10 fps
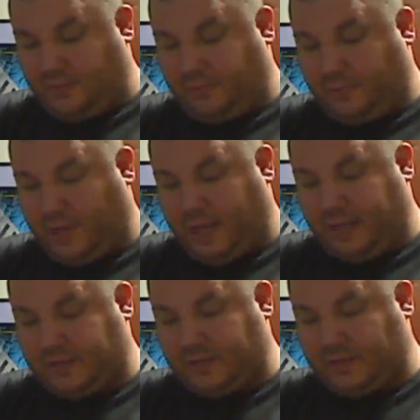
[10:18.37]

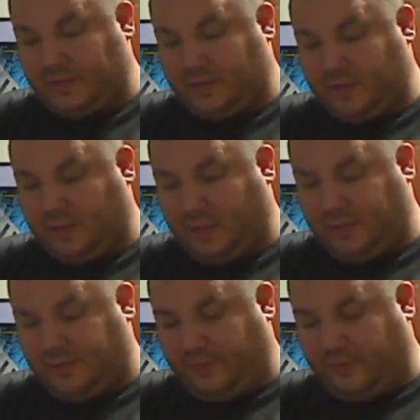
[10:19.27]
brass
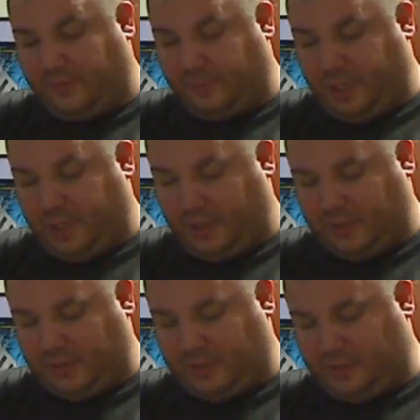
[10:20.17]
off of the
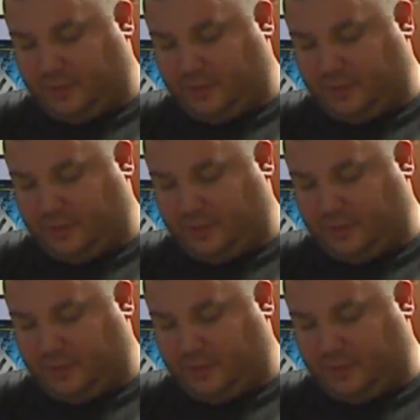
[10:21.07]
pins.